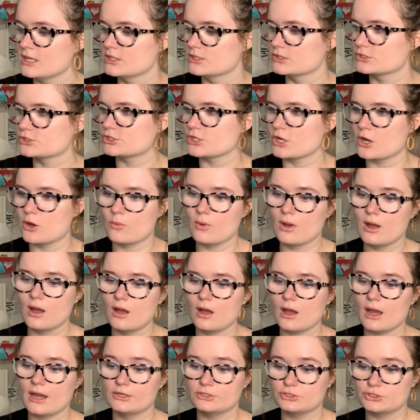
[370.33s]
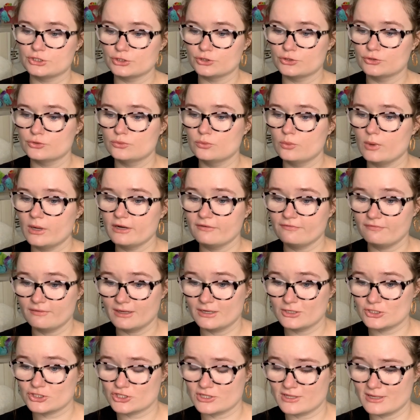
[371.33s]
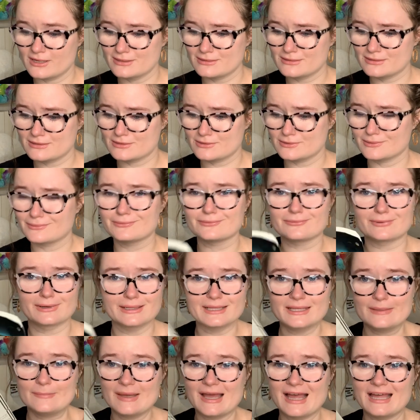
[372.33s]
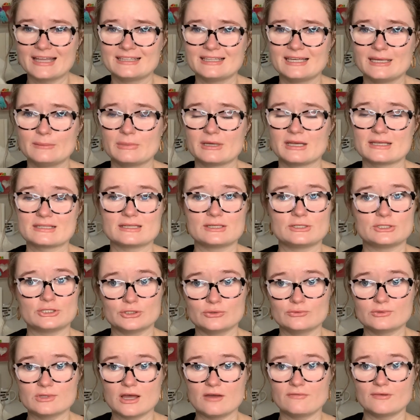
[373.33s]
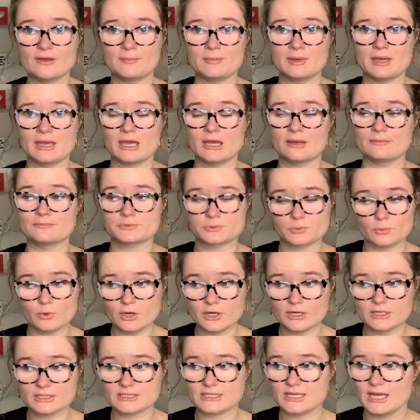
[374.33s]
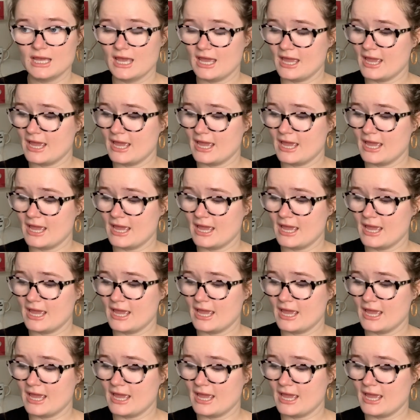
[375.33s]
So I do want to finish this really badly because I do love Emma Hamm's works.